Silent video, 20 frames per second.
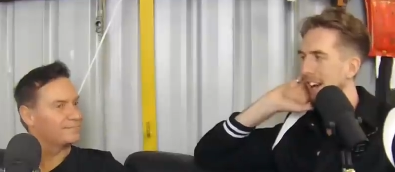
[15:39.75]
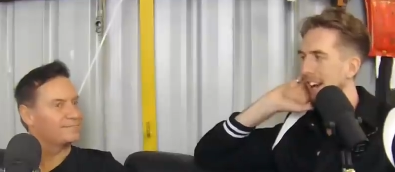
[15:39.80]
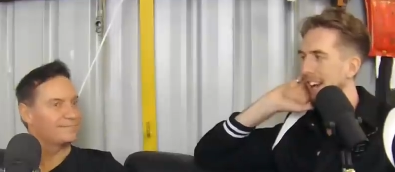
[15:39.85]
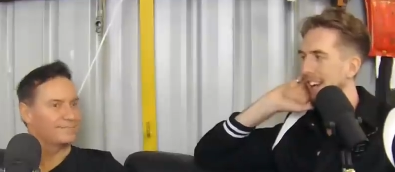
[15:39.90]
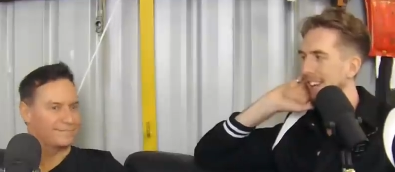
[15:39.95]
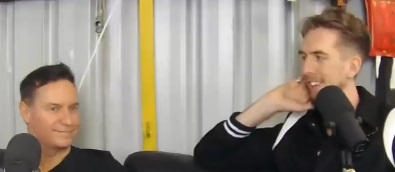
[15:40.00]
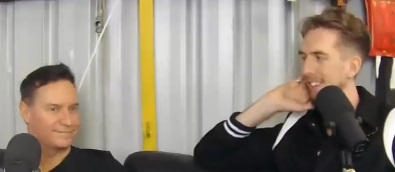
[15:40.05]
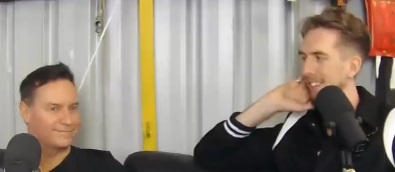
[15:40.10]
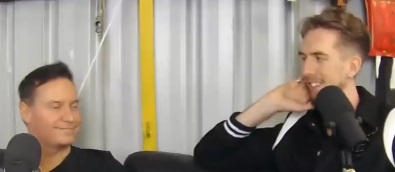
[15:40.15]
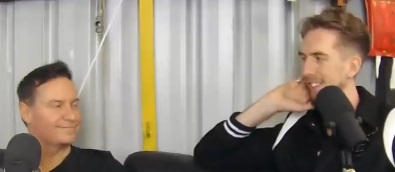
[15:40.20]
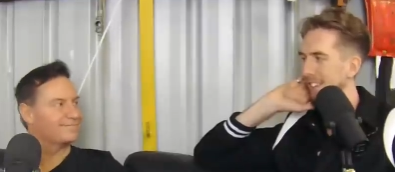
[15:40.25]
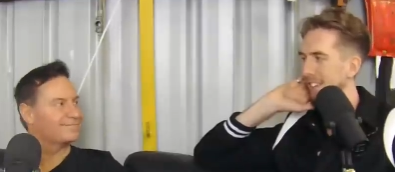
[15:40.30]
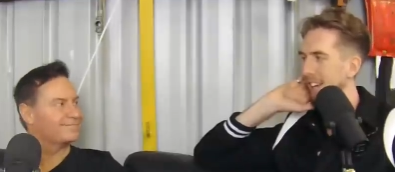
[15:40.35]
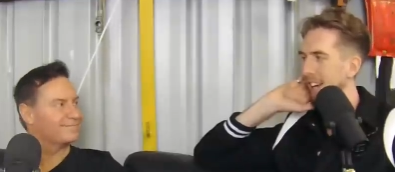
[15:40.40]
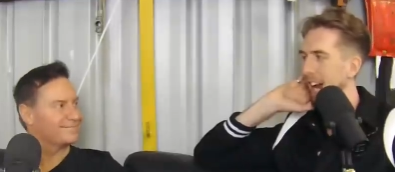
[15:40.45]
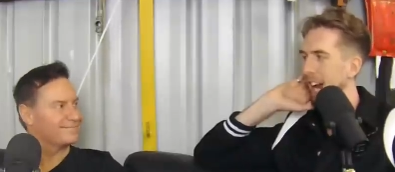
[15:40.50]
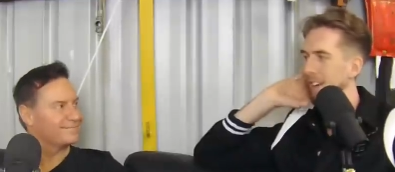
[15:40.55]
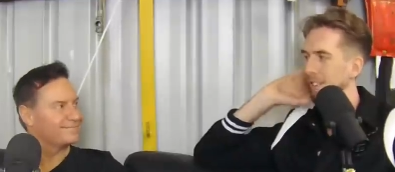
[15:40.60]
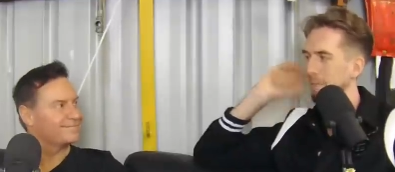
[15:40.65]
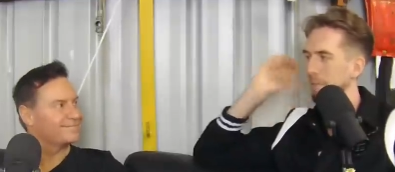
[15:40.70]
Speaker 1: and
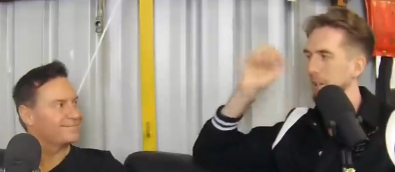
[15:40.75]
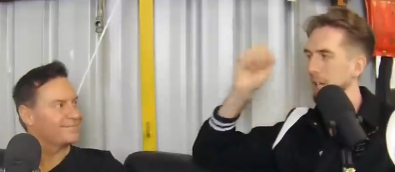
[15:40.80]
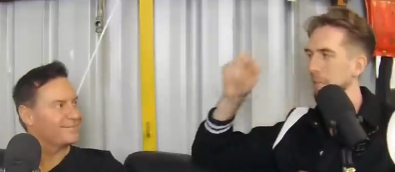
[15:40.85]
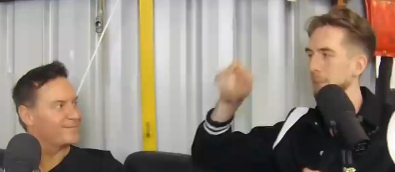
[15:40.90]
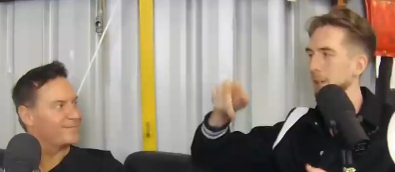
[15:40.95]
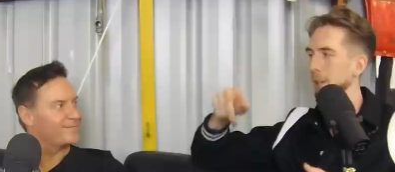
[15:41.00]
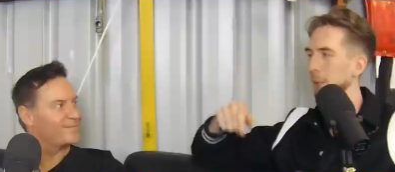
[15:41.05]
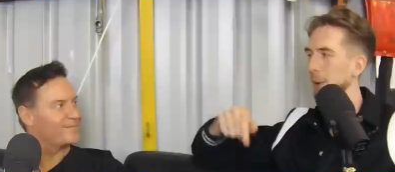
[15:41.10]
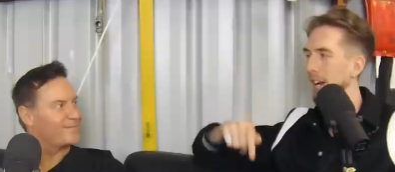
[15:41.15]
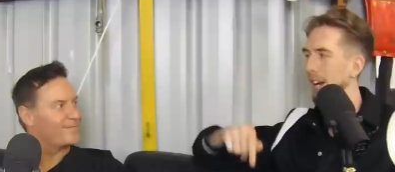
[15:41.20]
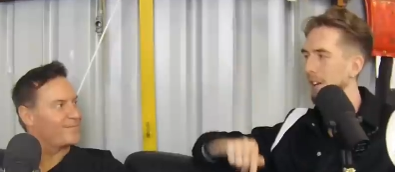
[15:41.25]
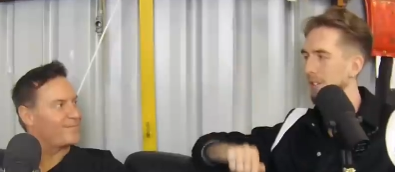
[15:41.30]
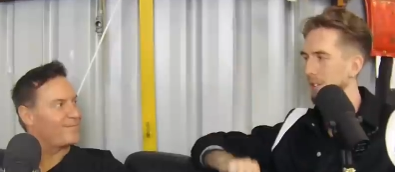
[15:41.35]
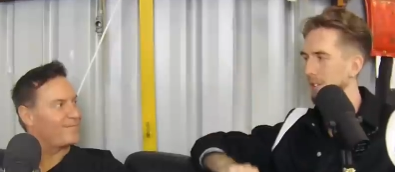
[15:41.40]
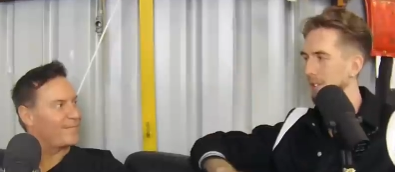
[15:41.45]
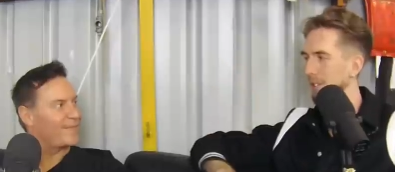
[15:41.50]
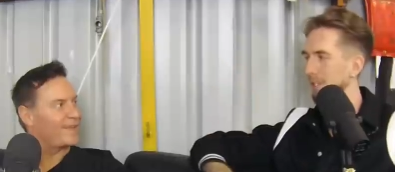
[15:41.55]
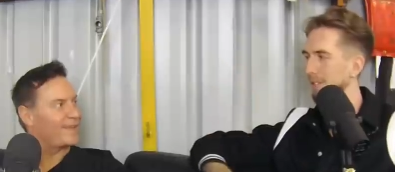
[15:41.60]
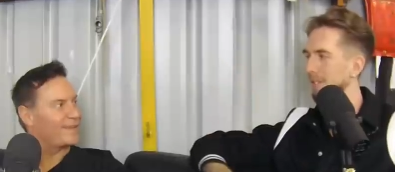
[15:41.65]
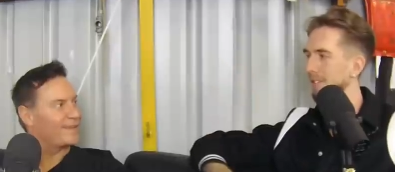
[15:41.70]
have people around
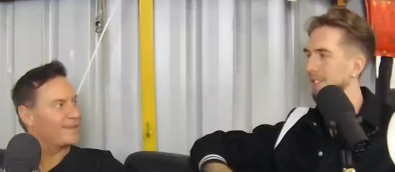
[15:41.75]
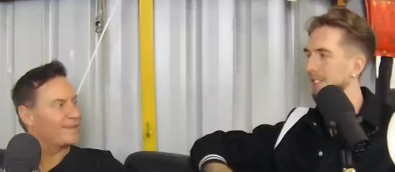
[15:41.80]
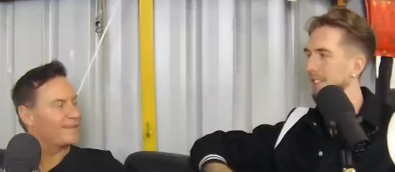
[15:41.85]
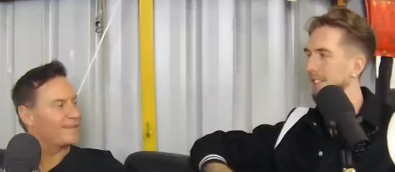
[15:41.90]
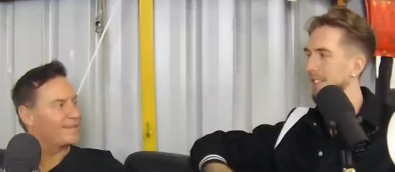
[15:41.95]
you